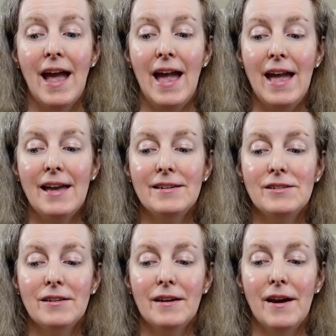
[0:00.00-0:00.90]

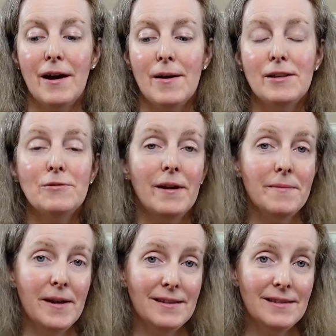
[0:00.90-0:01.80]
And it's
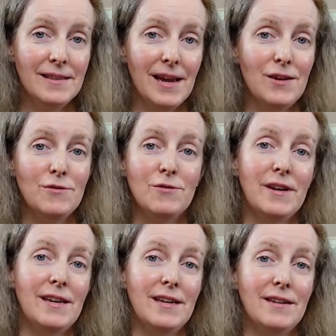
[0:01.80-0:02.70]
recommended that you
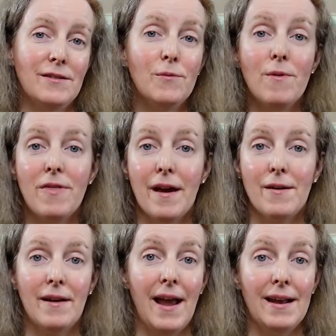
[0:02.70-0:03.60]
drink it
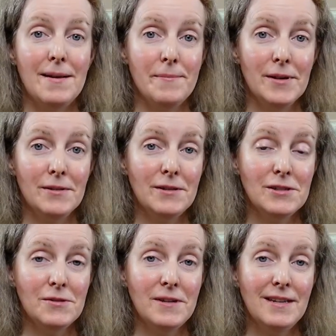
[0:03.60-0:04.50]
without adding milk
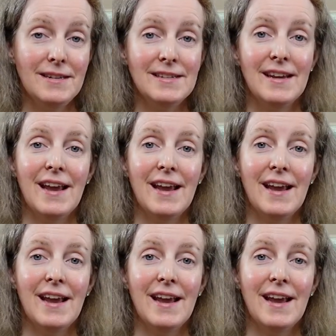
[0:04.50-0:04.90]
to it.